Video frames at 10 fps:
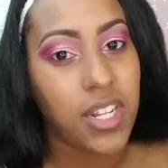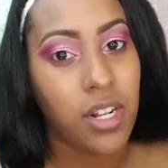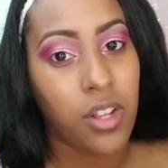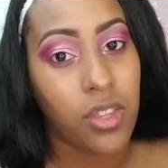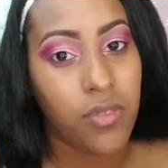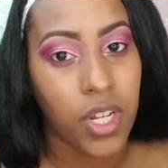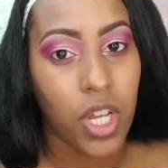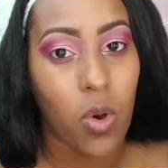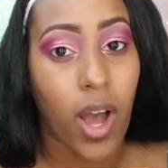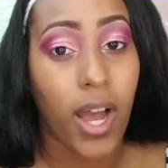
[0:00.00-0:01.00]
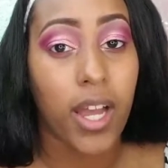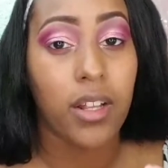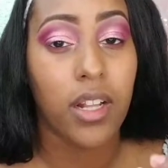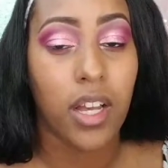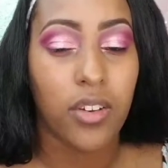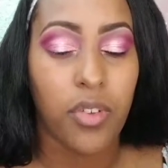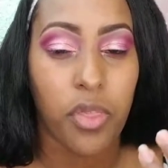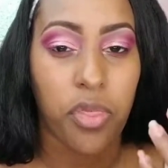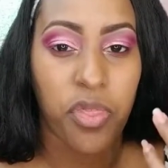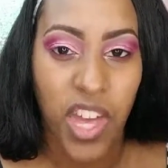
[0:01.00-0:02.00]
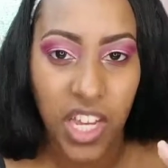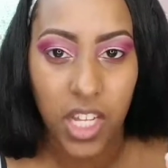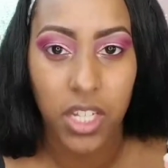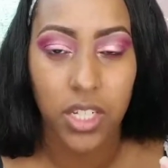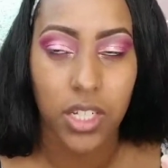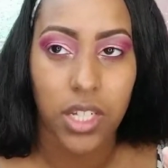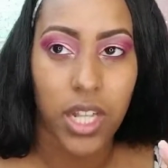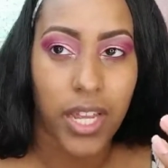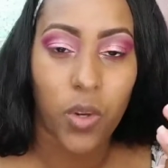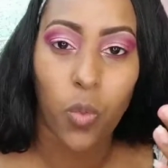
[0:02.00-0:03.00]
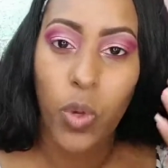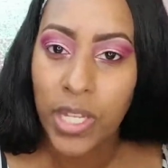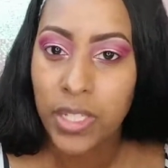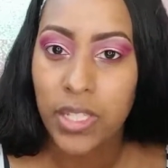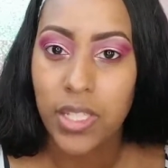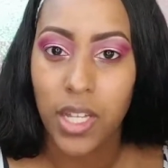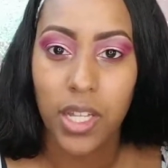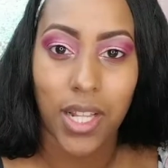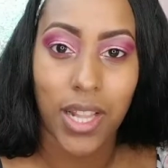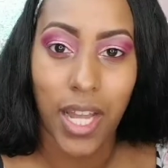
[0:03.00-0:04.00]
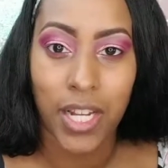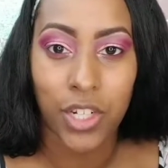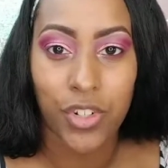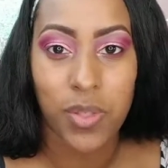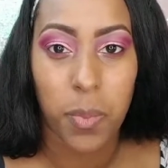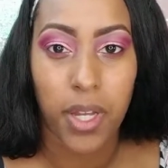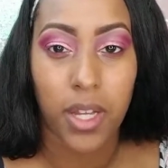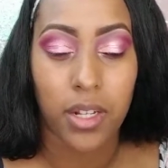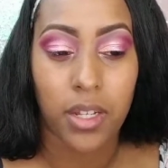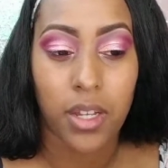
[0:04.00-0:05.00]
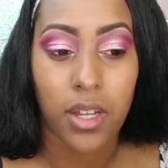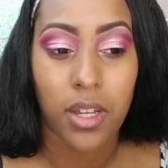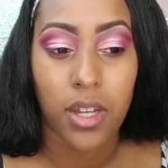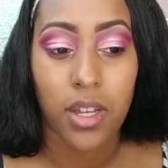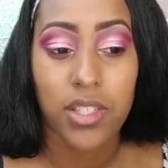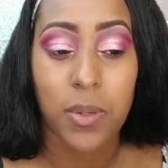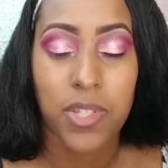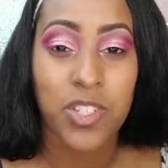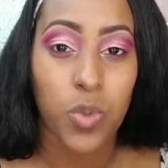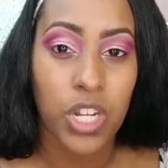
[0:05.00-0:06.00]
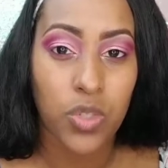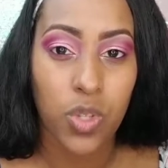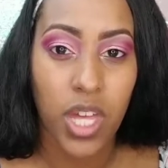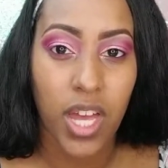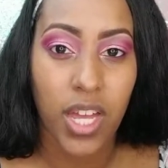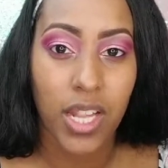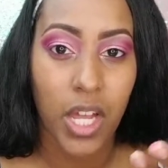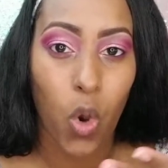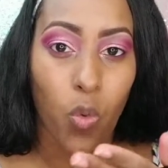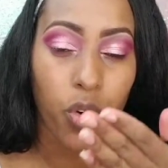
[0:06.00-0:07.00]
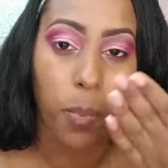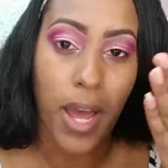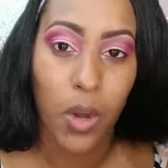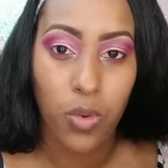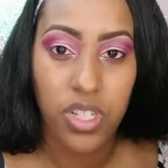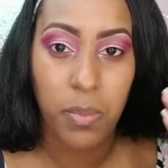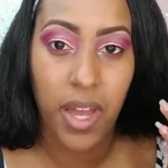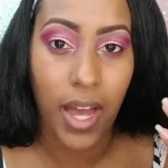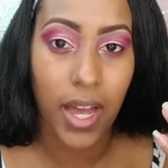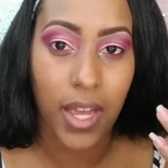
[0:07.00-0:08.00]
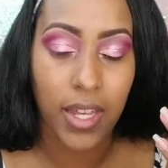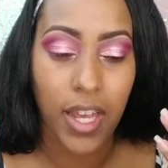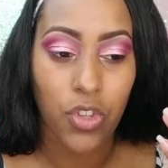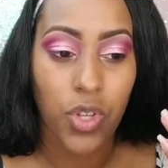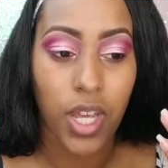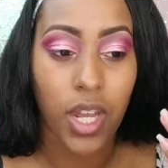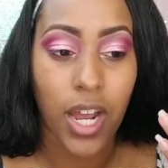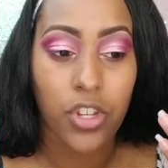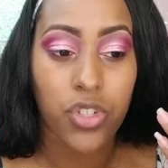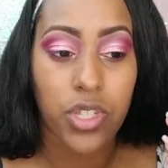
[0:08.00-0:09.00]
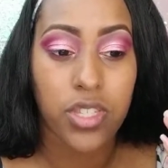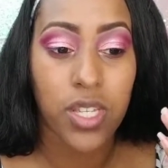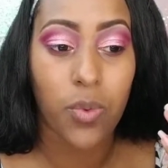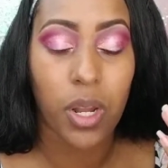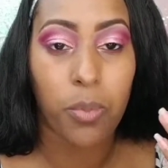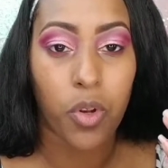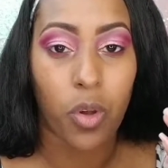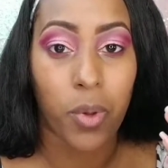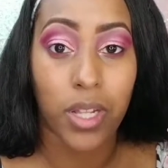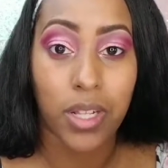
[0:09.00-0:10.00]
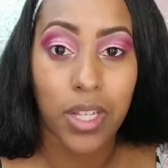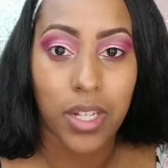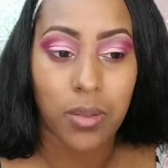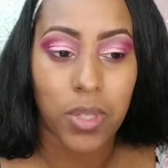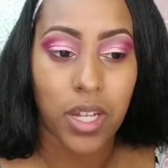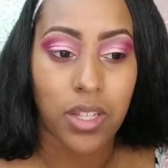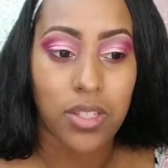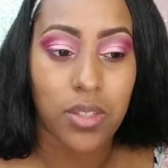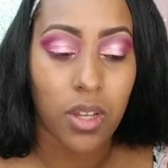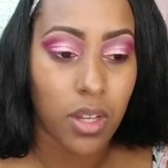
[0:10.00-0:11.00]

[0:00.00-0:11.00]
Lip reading: in another video, I love thick, like winged liners, but sometimes when I do that, it like overpowers my eye and you can't actually see what I put on my lid, because